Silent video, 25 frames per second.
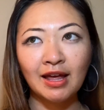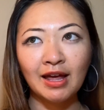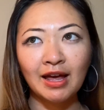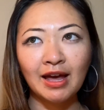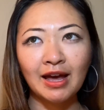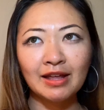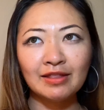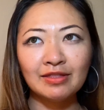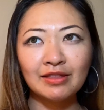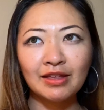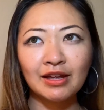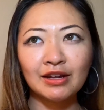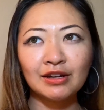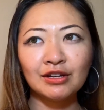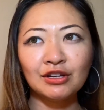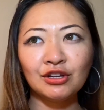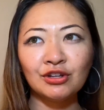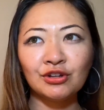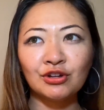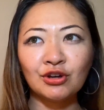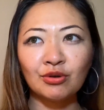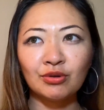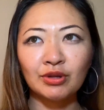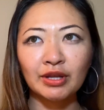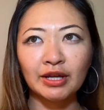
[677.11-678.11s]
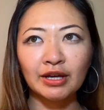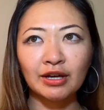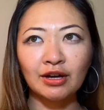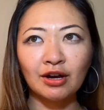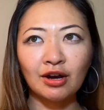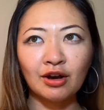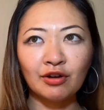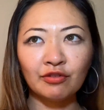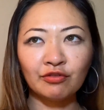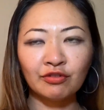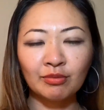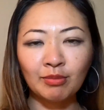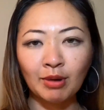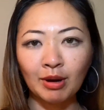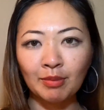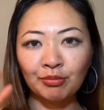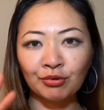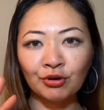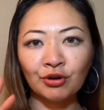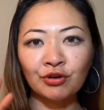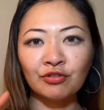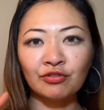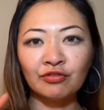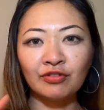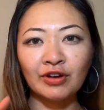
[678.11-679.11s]
And then, you know, like from our
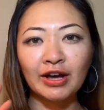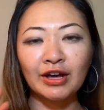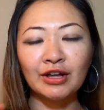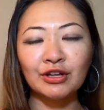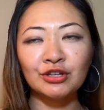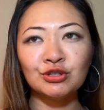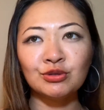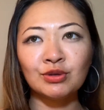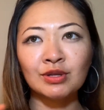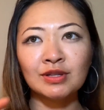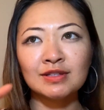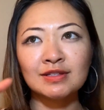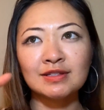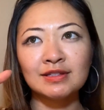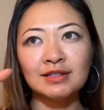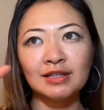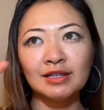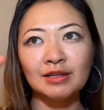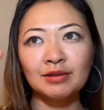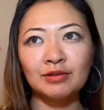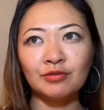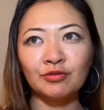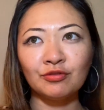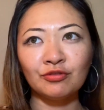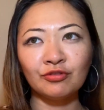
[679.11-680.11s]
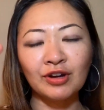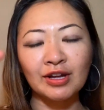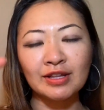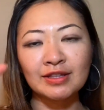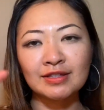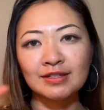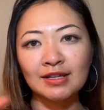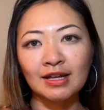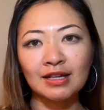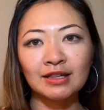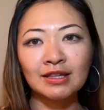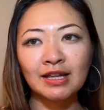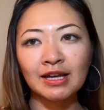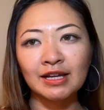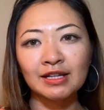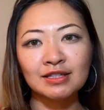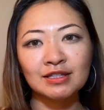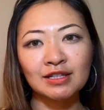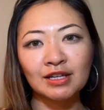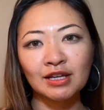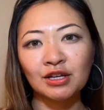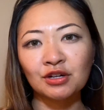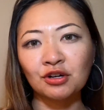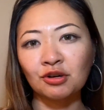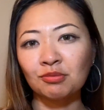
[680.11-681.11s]
profile, you can see friends that
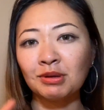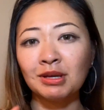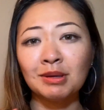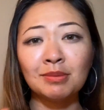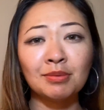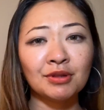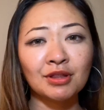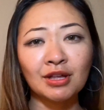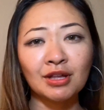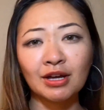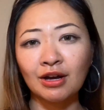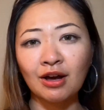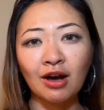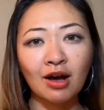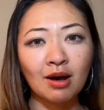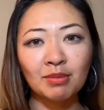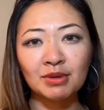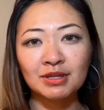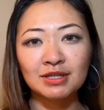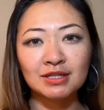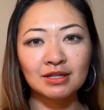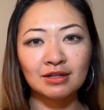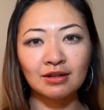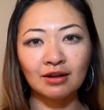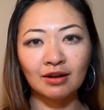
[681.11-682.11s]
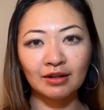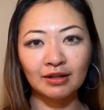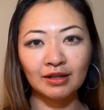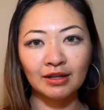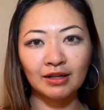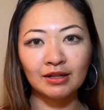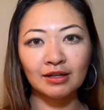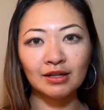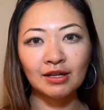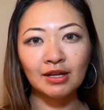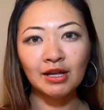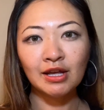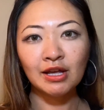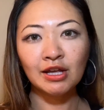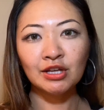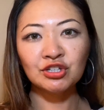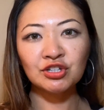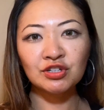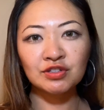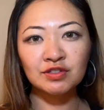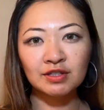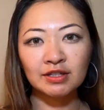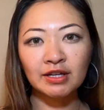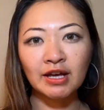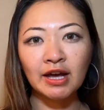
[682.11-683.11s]
liked it or people that commented on it,
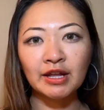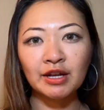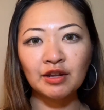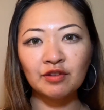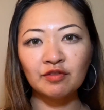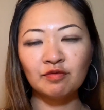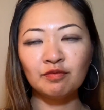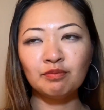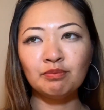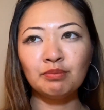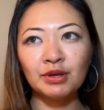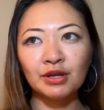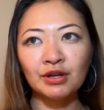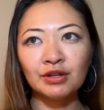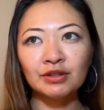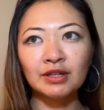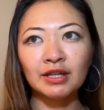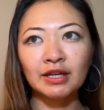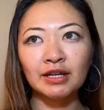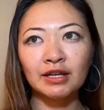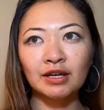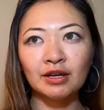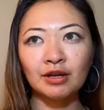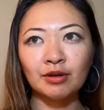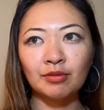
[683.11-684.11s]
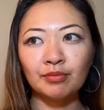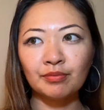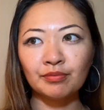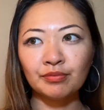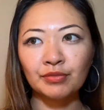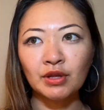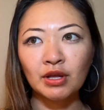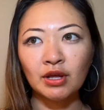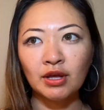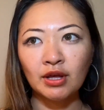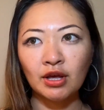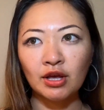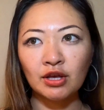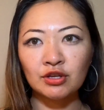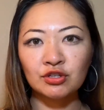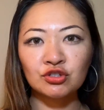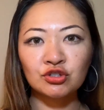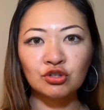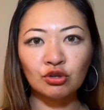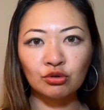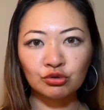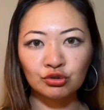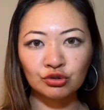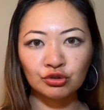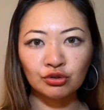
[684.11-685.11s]
just to kind of build like a
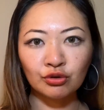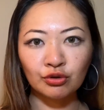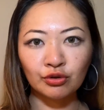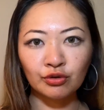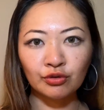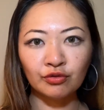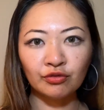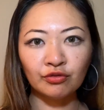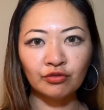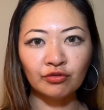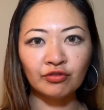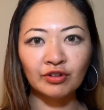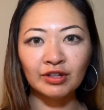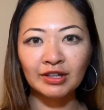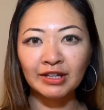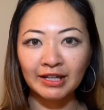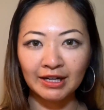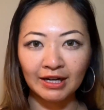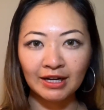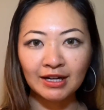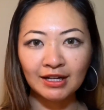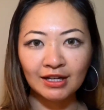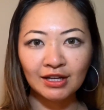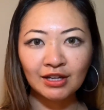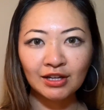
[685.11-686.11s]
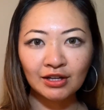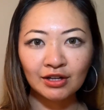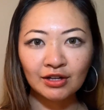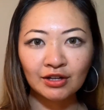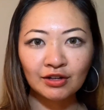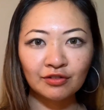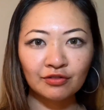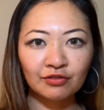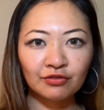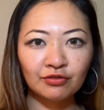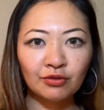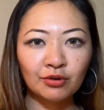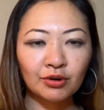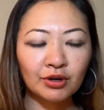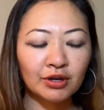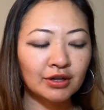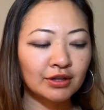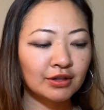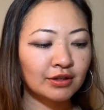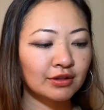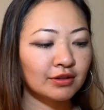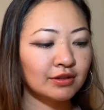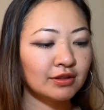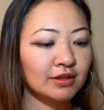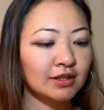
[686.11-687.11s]
social validity
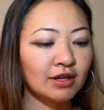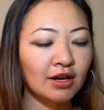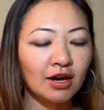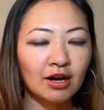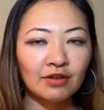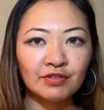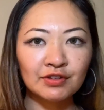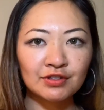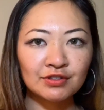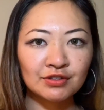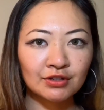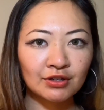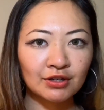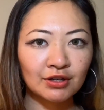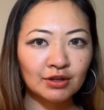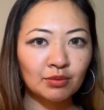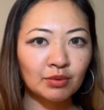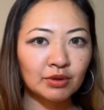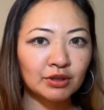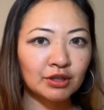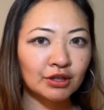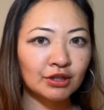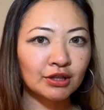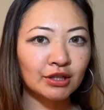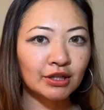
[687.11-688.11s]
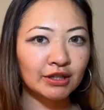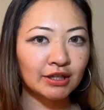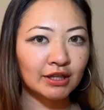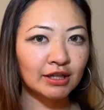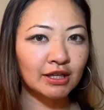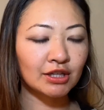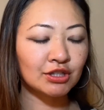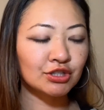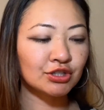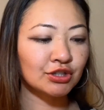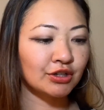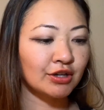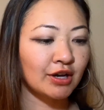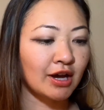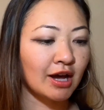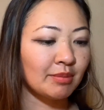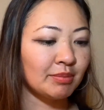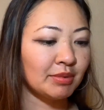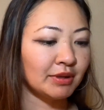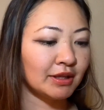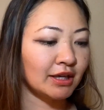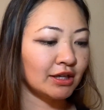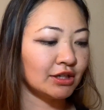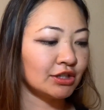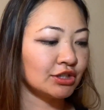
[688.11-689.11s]
for the officer when they're looking at your
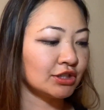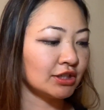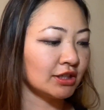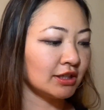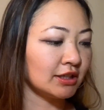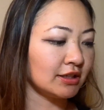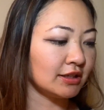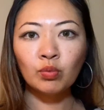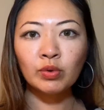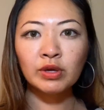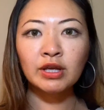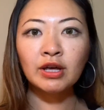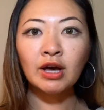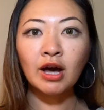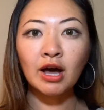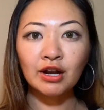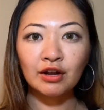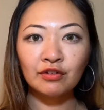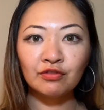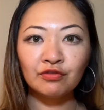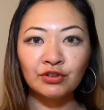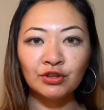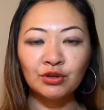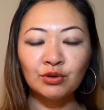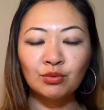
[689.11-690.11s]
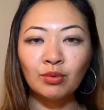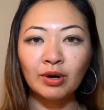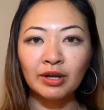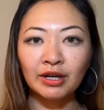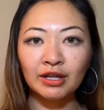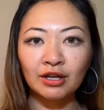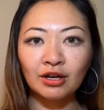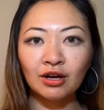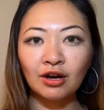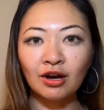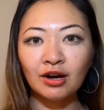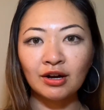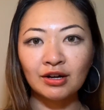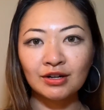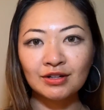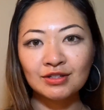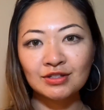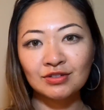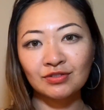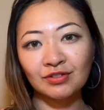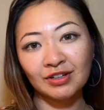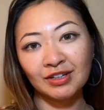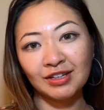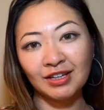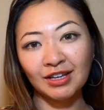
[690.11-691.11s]
application. We got a few wedding cards
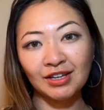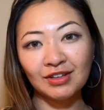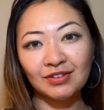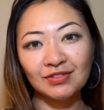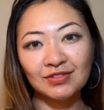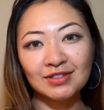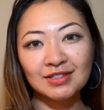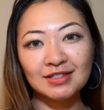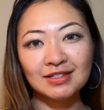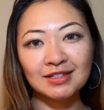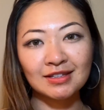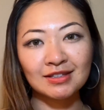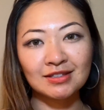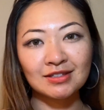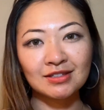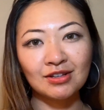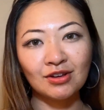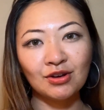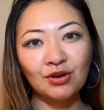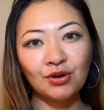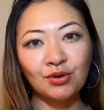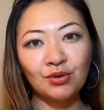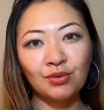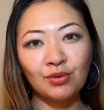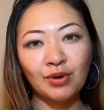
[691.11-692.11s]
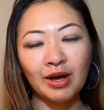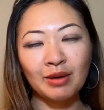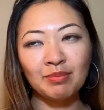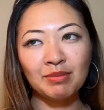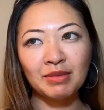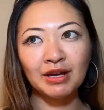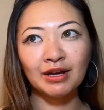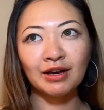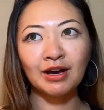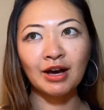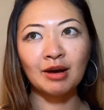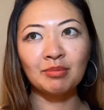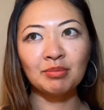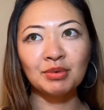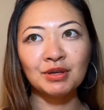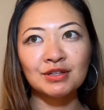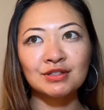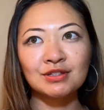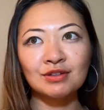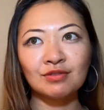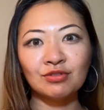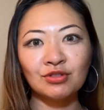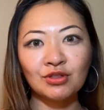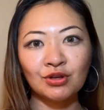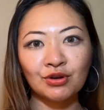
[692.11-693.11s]
for gifts, so I made copies
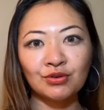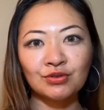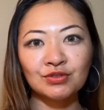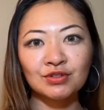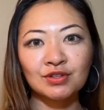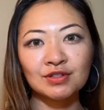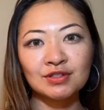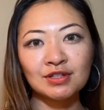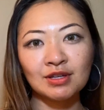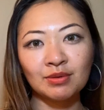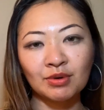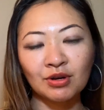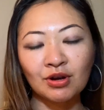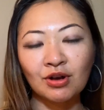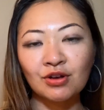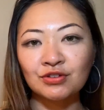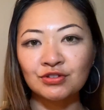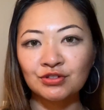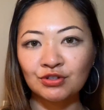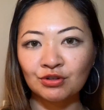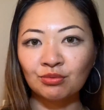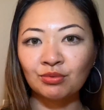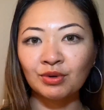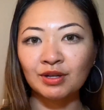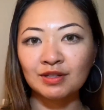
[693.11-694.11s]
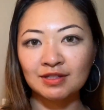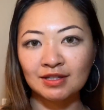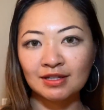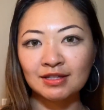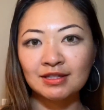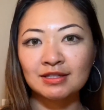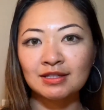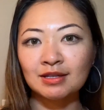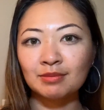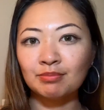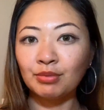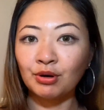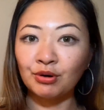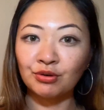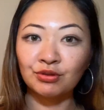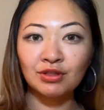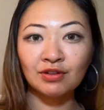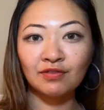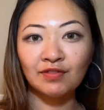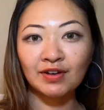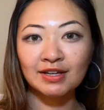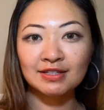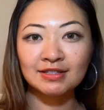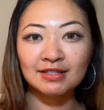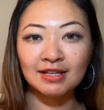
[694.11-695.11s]
of those because they were also written to both
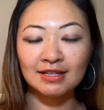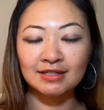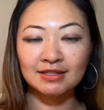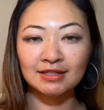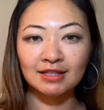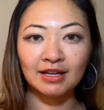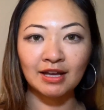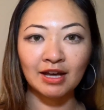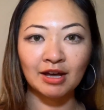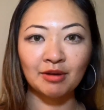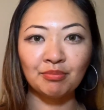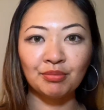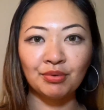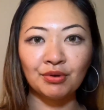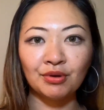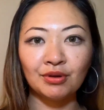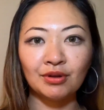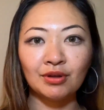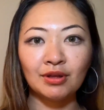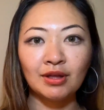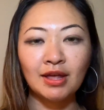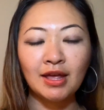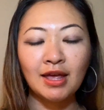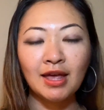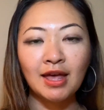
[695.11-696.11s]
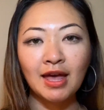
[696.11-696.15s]
of us as the couple.